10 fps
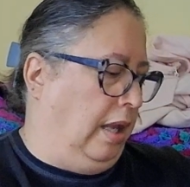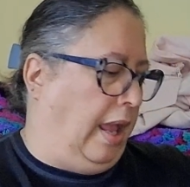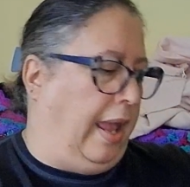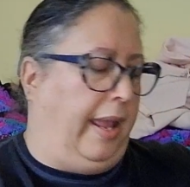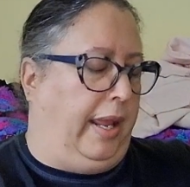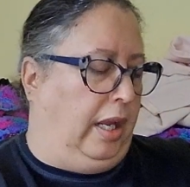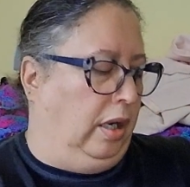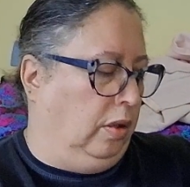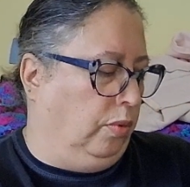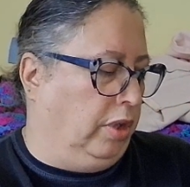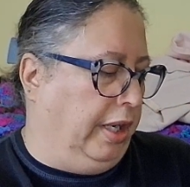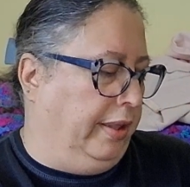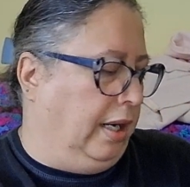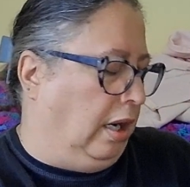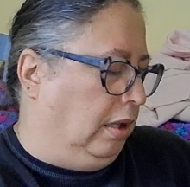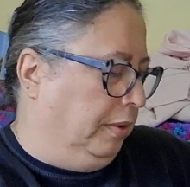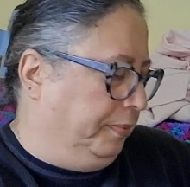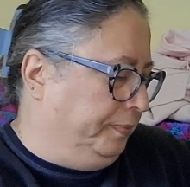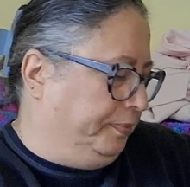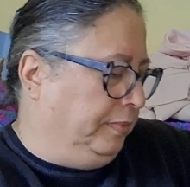Hey, we're in there.
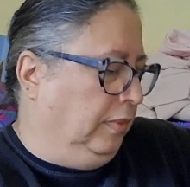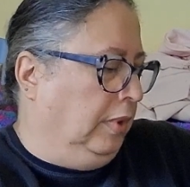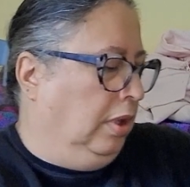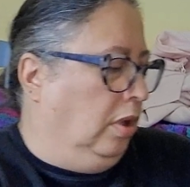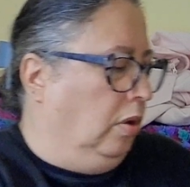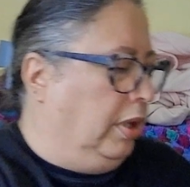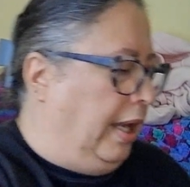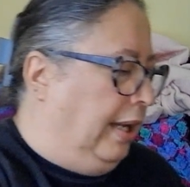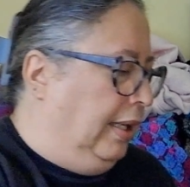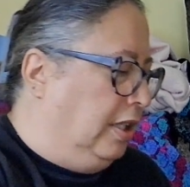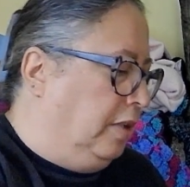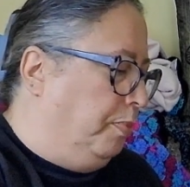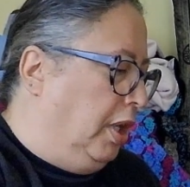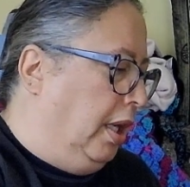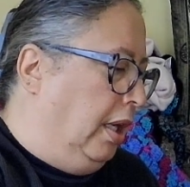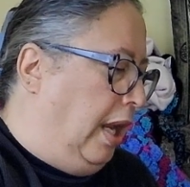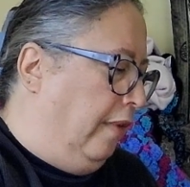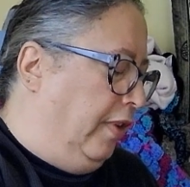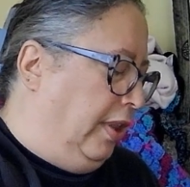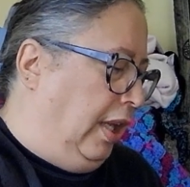Okay, let's bring
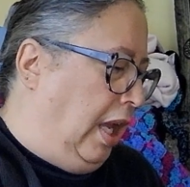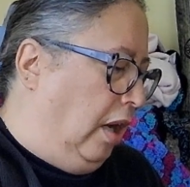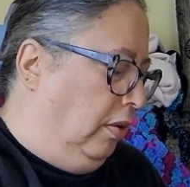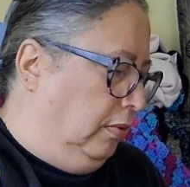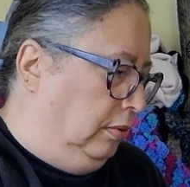everything out.